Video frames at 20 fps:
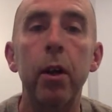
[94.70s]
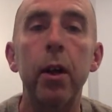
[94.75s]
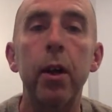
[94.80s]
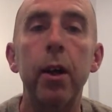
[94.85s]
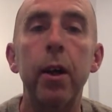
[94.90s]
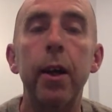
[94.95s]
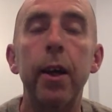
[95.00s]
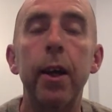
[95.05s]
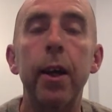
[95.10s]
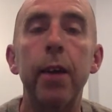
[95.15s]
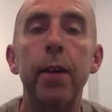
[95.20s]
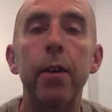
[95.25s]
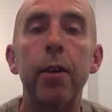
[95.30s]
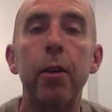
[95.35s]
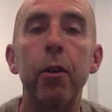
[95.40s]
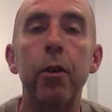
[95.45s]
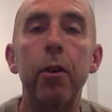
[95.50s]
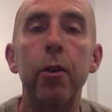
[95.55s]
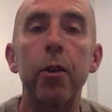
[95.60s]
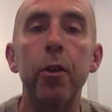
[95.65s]
until
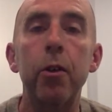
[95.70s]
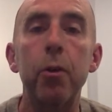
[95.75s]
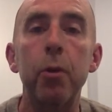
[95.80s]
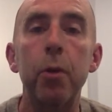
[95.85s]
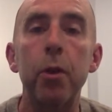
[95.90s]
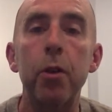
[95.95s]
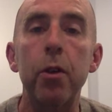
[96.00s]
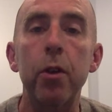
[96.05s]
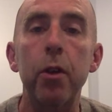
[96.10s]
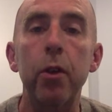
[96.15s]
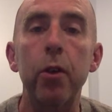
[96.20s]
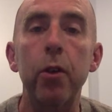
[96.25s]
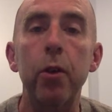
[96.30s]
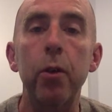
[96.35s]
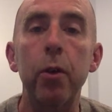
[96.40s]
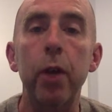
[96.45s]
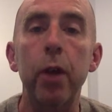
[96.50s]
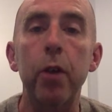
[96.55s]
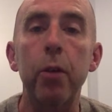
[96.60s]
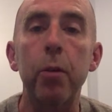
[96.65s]
their situation is so
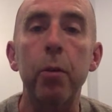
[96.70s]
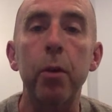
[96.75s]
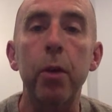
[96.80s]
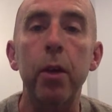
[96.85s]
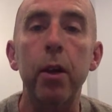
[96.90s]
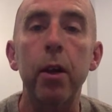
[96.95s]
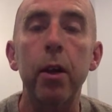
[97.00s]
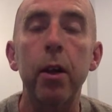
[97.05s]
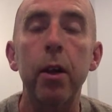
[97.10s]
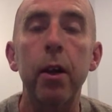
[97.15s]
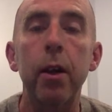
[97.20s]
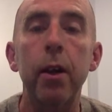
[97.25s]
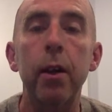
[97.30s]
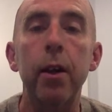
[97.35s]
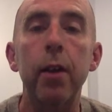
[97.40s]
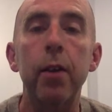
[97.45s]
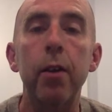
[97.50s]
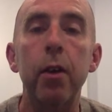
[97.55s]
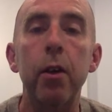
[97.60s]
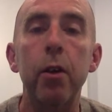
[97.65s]
desperate that
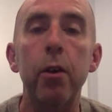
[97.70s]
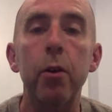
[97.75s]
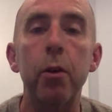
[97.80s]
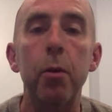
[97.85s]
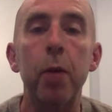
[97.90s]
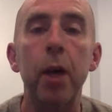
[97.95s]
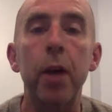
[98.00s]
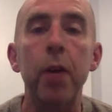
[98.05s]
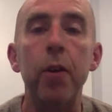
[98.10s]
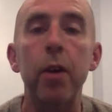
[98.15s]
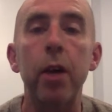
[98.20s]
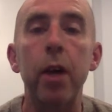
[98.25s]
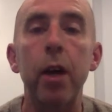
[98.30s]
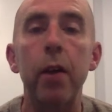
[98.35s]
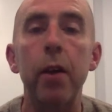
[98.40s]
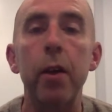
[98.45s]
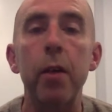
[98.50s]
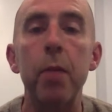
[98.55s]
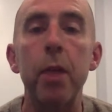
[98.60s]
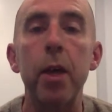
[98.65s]
it's hard to imagine how
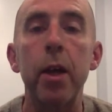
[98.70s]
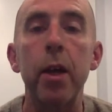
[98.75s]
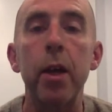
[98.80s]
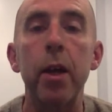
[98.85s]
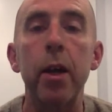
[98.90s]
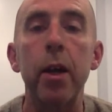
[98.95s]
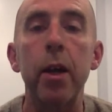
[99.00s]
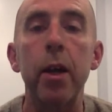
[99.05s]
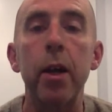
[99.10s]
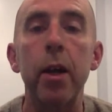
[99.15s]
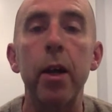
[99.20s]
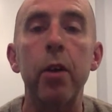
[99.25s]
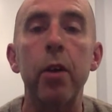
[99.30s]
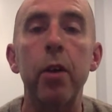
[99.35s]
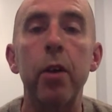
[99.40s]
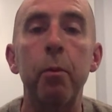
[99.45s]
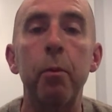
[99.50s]
they managed at home.